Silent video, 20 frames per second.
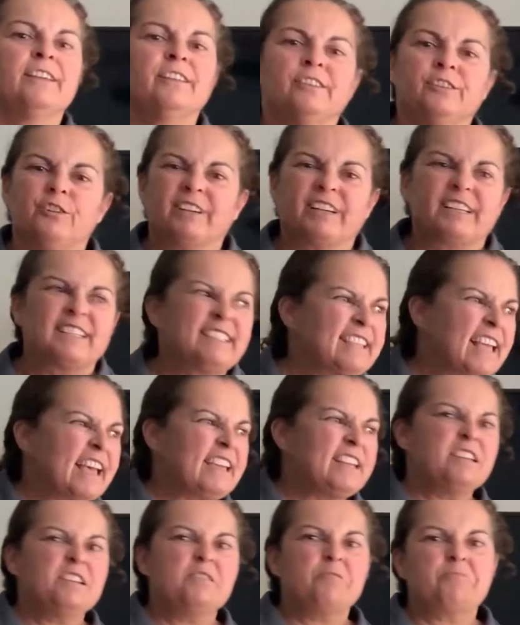They're
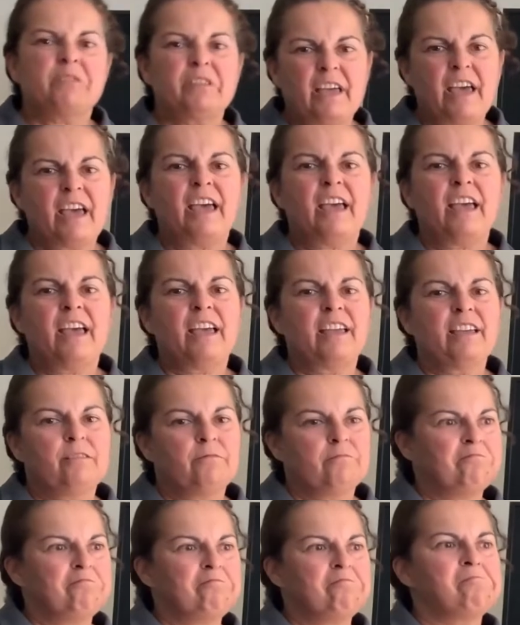excited to
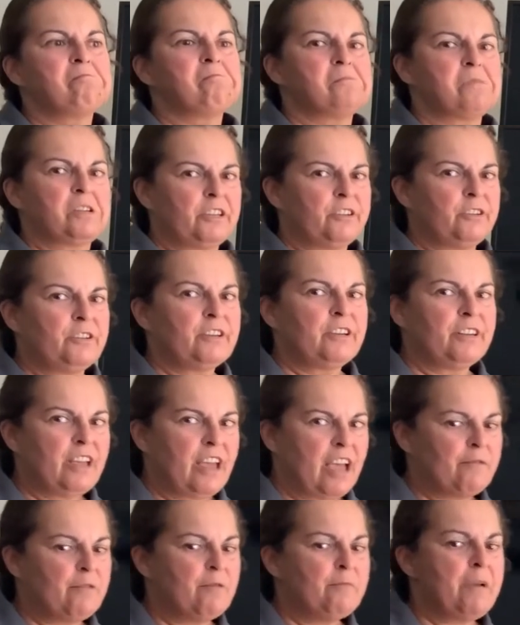play. You're gonna
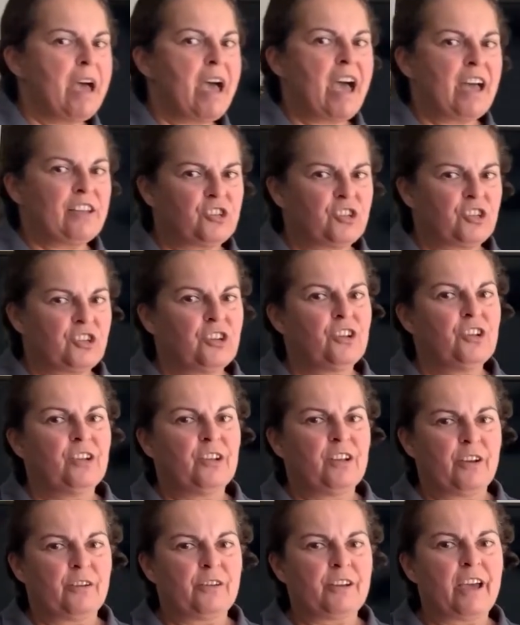have a match,
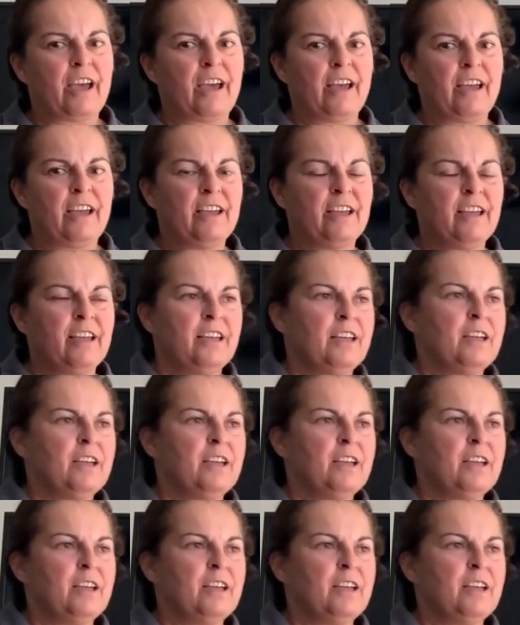okay?